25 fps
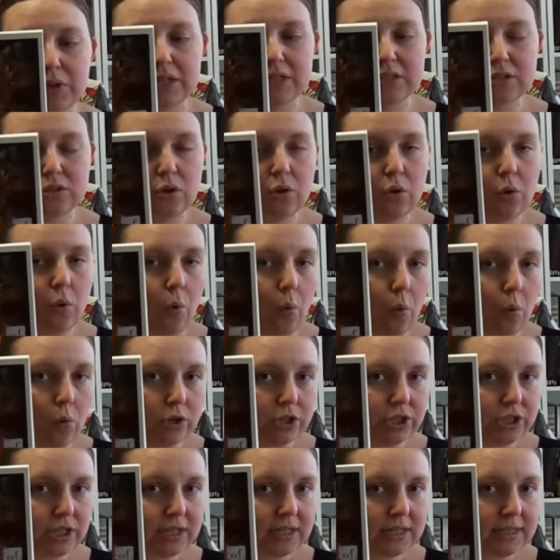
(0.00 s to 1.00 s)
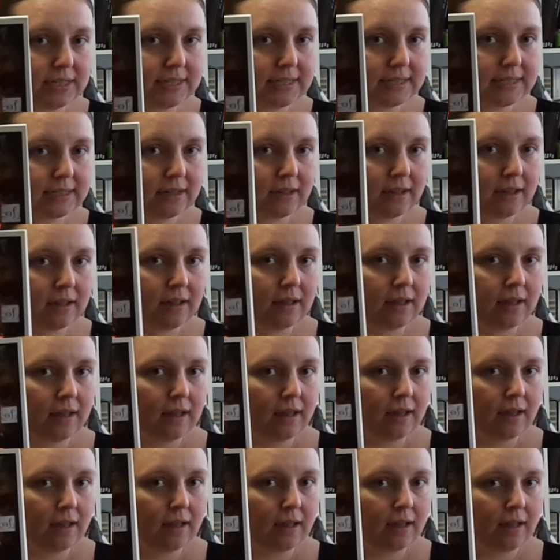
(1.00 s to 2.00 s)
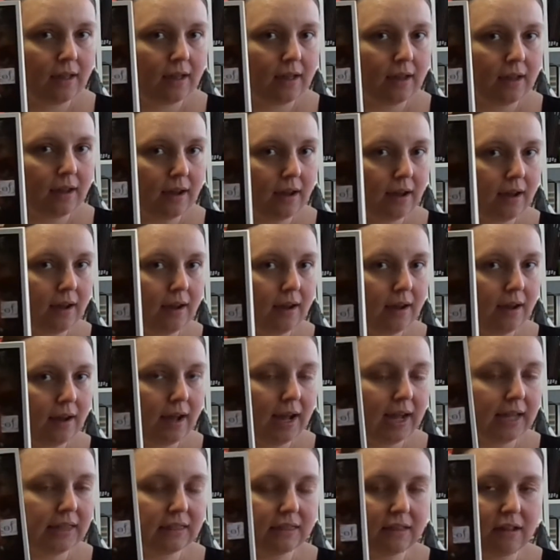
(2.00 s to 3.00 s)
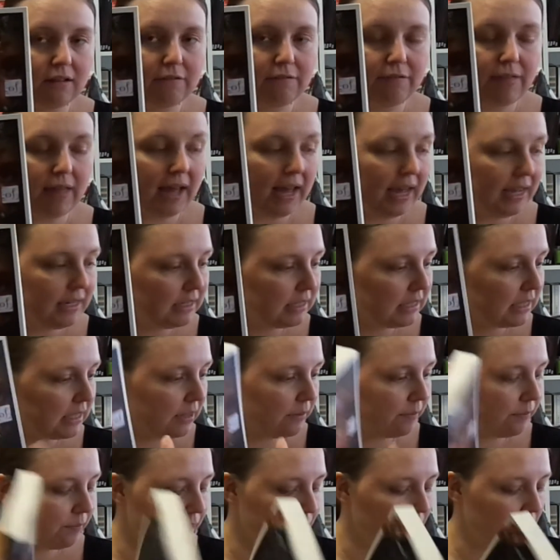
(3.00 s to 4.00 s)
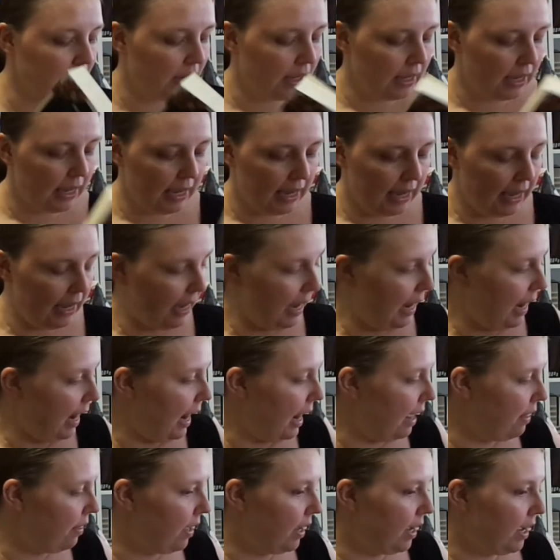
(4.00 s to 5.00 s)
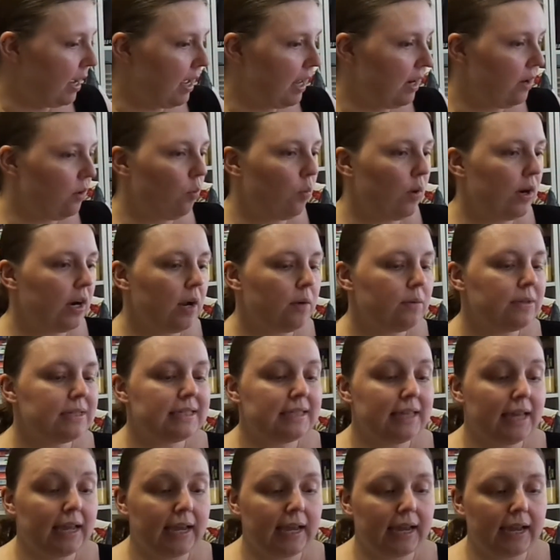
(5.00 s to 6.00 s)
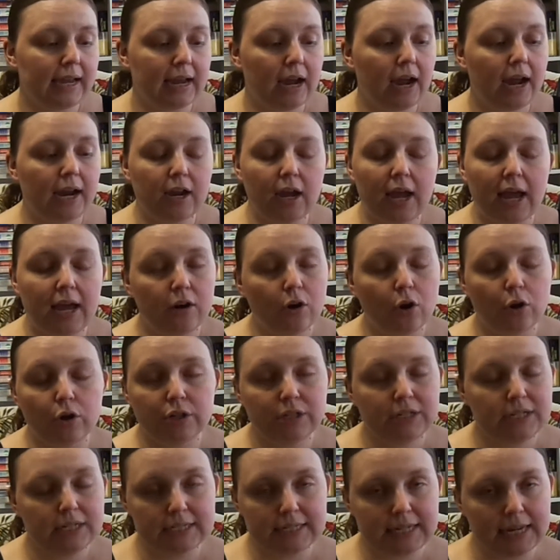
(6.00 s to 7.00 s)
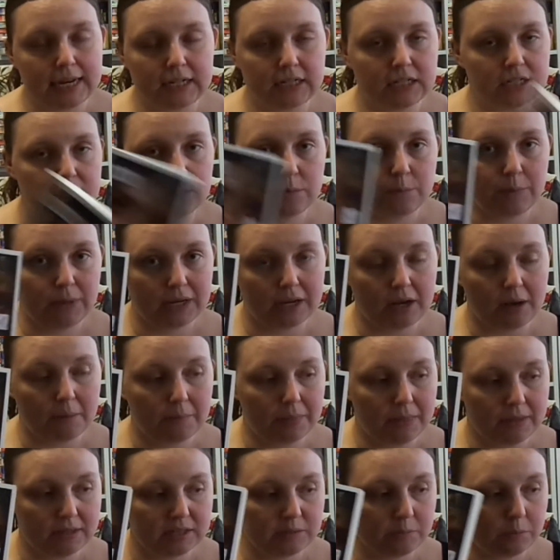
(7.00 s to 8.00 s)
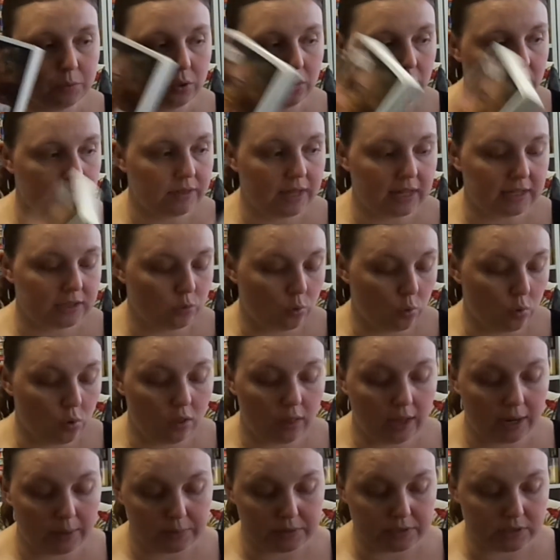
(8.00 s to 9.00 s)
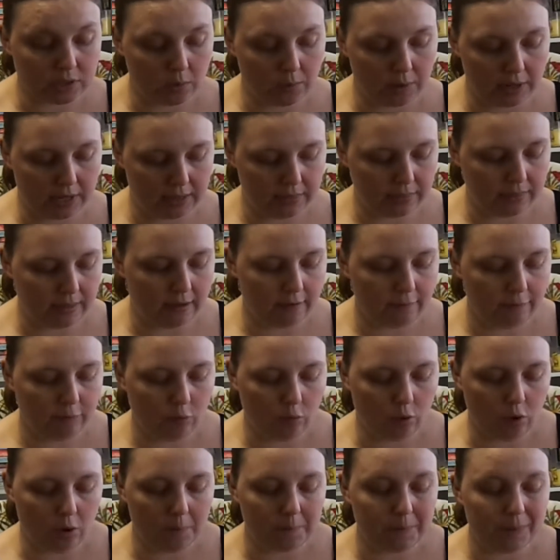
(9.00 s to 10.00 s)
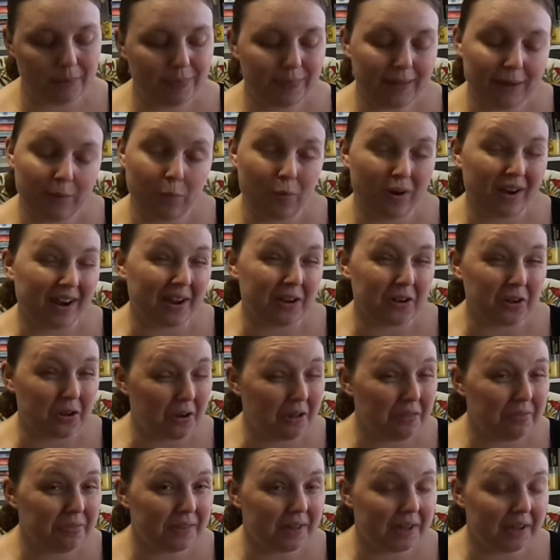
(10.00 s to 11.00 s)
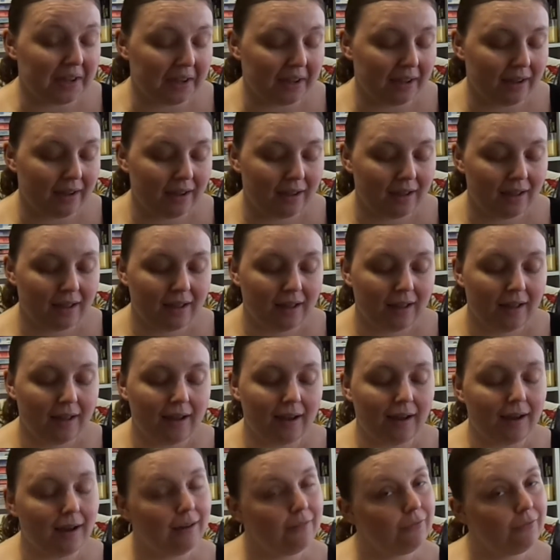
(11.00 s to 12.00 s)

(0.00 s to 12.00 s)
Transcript: is gorgeous. I love that. And then when I was there, I had only intended to pick up this book. That's all I was going in there for. But then when I got there, I